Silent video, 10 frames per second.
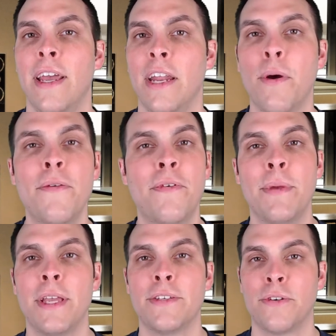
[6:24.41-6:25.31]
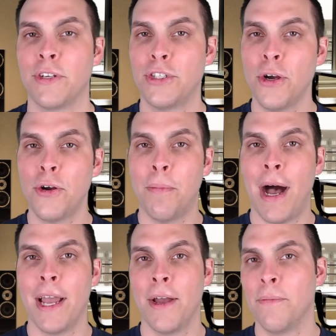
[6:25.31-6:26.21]
And it went from being sort of a jungle
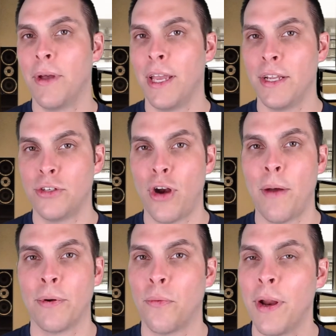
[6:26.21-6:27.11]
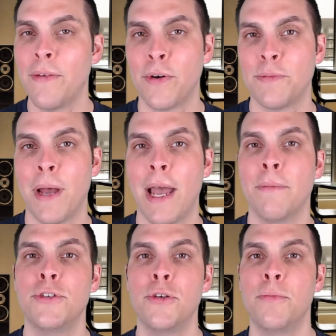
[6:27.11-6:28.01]
biome, a tropical rainforest
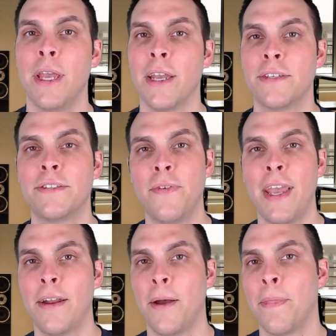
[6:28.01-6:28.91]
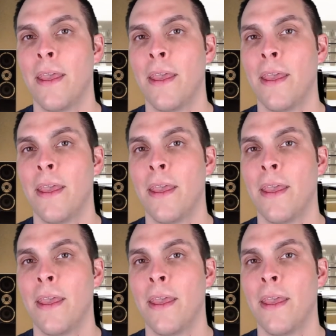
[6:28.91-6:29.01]
biome, to being a savanna.